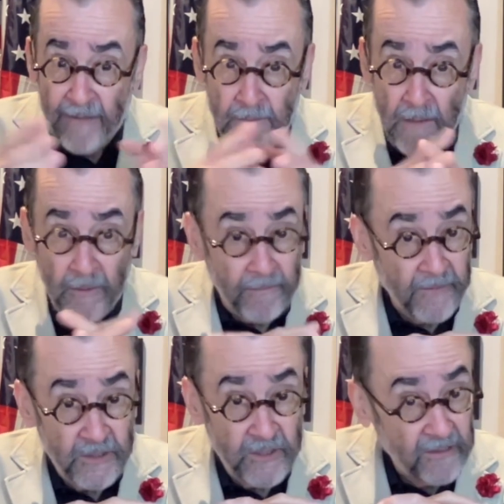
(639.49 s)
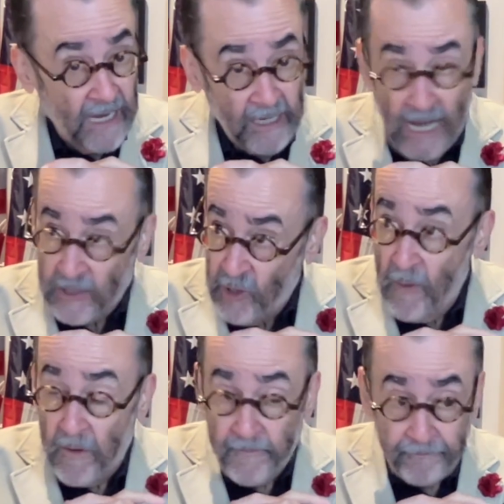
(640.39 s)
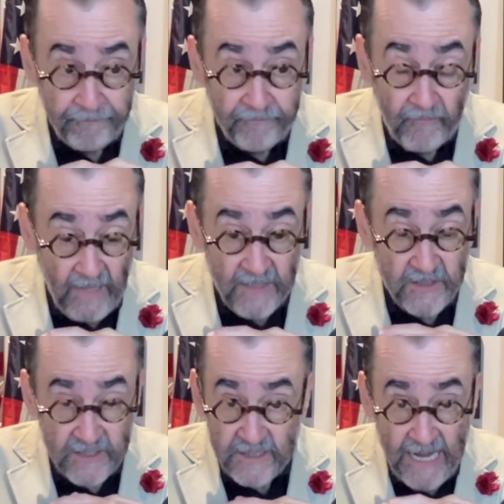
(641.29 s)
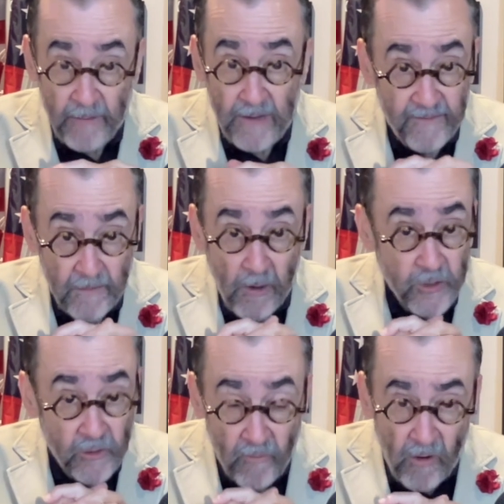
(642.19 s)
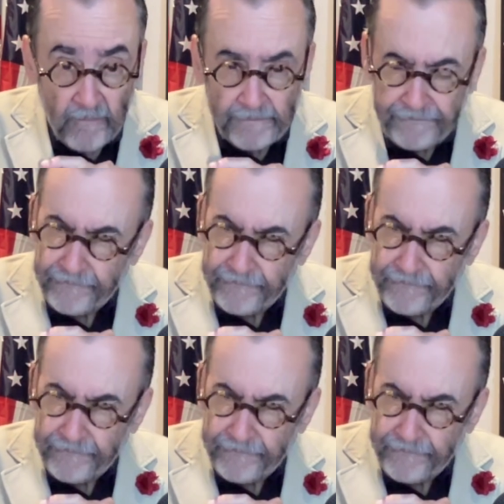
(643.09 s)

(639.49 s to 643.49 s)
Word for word: Remember, this is uh, October is a centenary of the March on Rome.